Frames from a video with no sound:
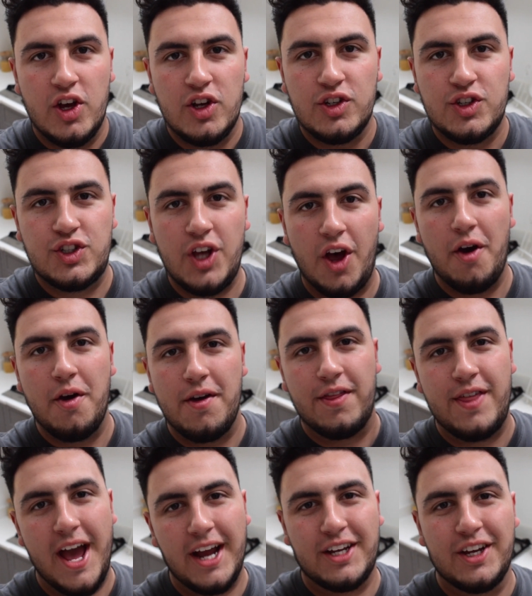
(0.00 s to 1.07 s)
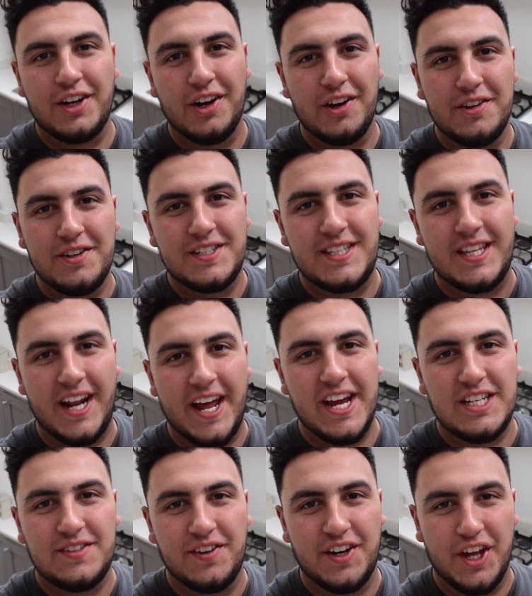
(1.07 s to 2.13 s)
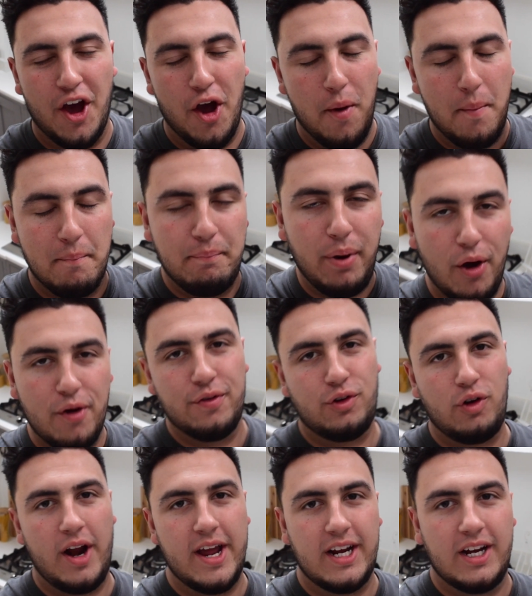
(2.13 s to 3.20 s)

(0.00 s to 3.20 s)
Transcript: So that concludes today's video. Both great